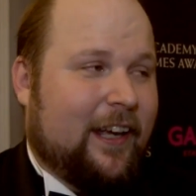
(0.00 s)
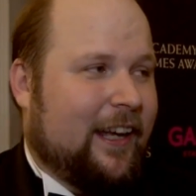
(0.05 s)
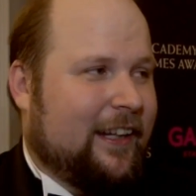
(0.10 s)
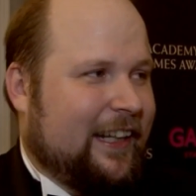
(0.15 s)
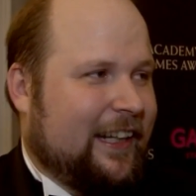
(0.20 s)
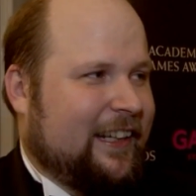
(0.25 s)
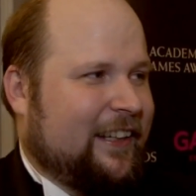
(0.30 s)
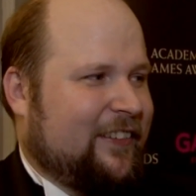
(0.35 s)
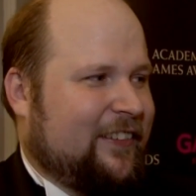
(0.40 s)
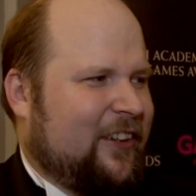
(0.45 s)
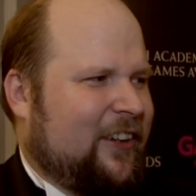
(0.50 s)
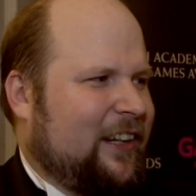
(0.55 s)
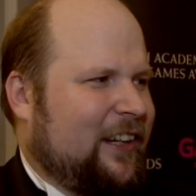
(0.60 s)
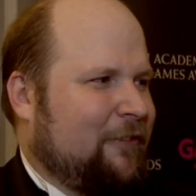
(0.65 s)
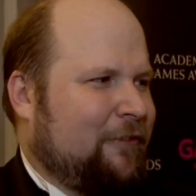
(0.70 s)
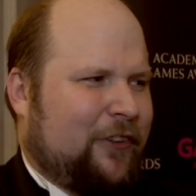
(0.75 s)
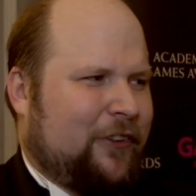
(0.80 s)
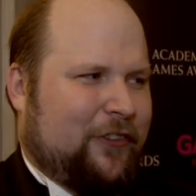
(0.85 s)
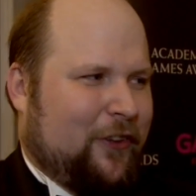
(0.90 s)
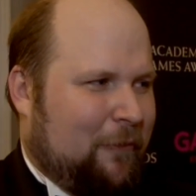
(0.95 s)
And then I
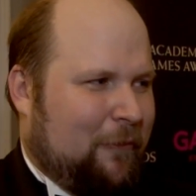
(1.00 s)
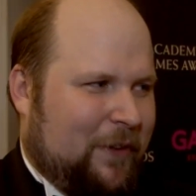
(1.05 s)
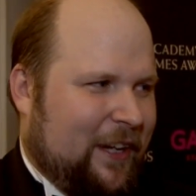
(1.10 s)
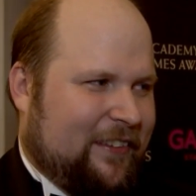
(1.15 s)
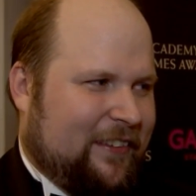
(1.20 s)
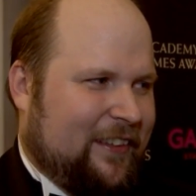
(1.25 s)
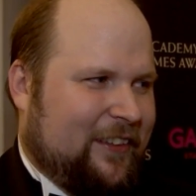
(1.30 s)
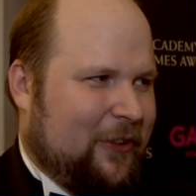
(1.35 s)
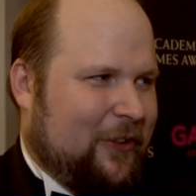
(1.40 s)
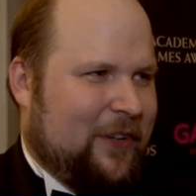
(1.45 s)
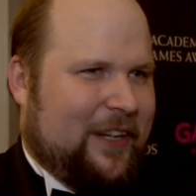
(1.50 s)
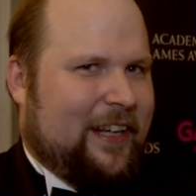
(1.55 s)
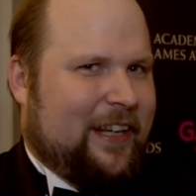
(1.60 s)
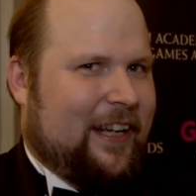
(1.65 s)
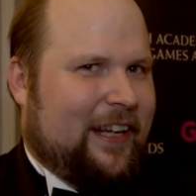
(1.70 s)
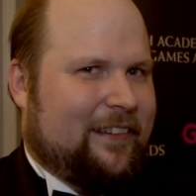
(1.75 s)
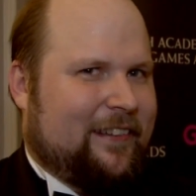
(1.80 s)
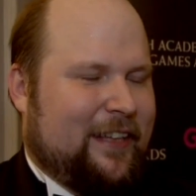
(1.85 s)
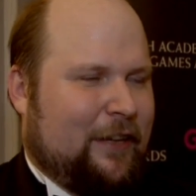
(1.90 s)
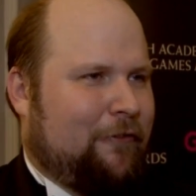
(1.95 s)
started, for some reason, doing
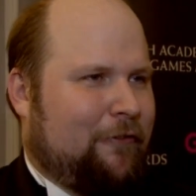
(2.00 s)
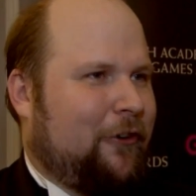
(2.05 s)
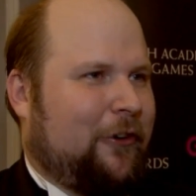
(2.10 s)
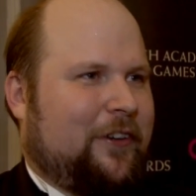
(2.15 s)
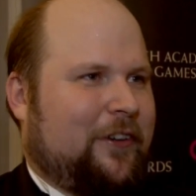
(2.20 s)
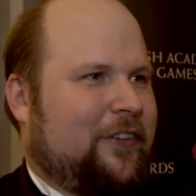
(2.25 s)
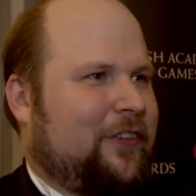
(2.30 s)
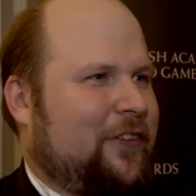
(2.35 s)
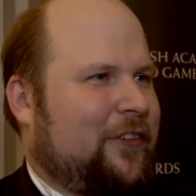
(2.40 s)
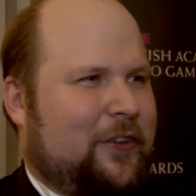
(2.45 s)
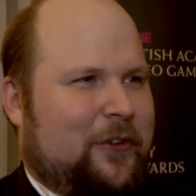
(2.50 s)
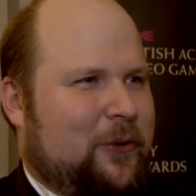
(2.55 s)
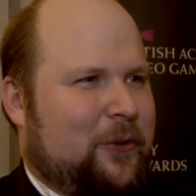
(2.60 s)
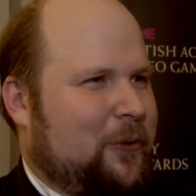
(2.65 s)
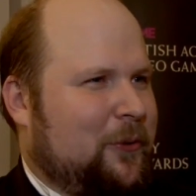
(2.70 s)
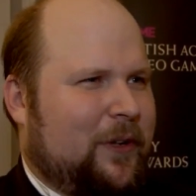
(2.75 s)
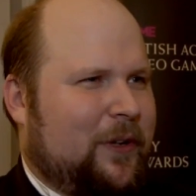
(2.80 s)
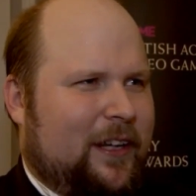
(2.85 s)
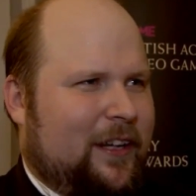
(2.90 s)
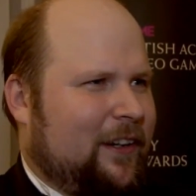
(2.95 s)
a Team Fortress
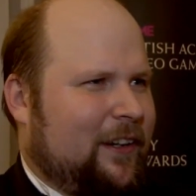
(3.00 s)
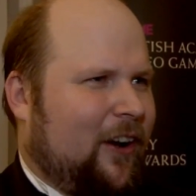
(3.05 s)
2